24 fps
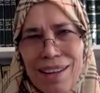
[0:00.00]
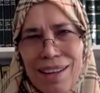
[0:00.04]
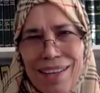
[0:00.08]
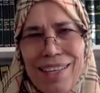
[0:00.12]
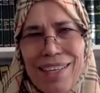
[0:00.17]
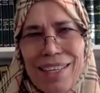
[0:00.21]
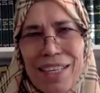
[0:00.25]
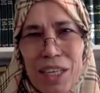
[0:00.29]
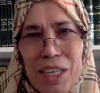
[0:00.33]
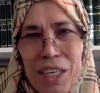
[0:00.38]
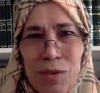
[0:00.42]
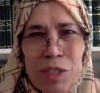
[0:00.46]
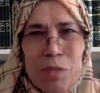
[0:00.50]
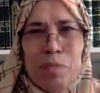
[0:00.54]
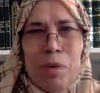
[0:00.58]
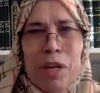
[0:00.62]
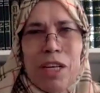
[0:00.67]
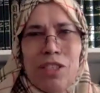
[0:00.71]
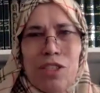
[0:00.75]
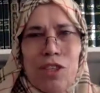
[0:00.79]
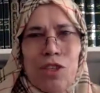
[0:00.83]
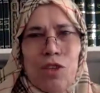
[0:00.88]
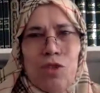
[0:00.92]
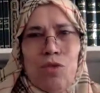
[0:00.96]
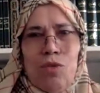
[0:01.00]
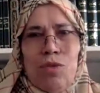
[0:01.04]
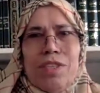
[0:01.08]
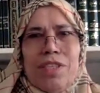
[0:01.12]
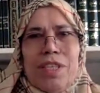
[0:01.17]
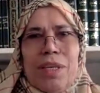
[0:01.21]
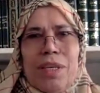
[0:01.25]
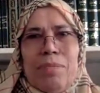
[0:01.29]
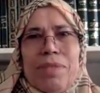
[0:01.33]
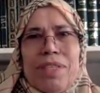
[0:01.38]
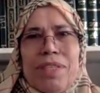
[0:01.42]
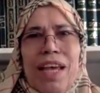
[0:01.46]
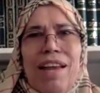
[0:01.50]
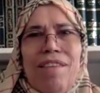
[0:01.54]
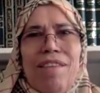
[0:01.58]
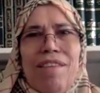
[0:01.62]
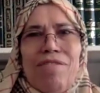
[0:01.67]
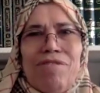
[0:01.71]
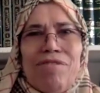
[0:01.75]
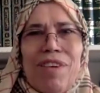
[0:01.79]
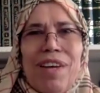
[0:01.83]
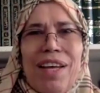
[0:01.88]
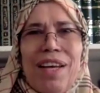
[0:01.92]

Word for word: right? He was prosecuted himself.